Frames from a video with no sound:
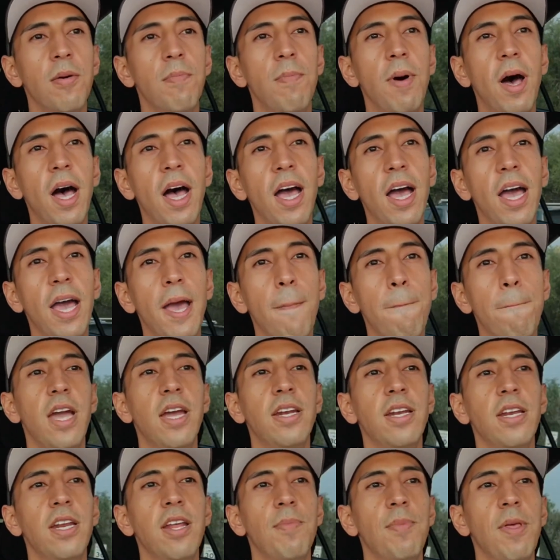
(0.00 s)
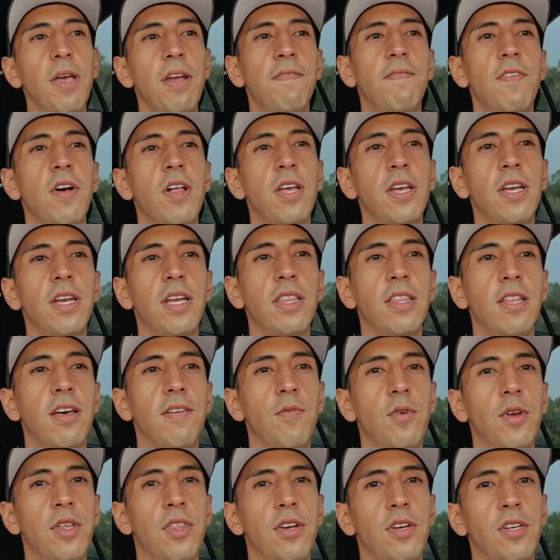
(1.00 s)
But I ended up like falling in
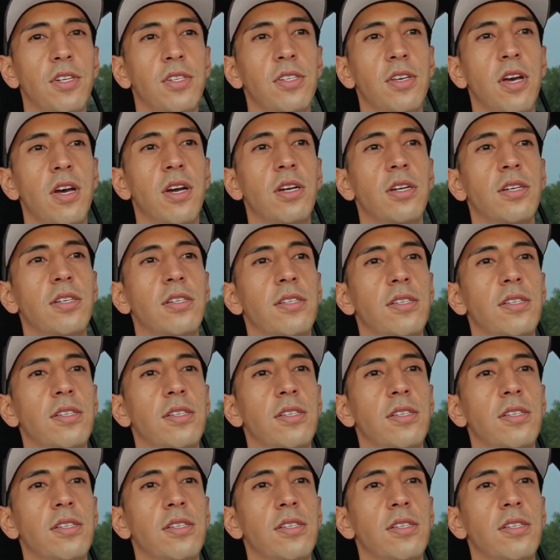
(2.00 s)
love with her song.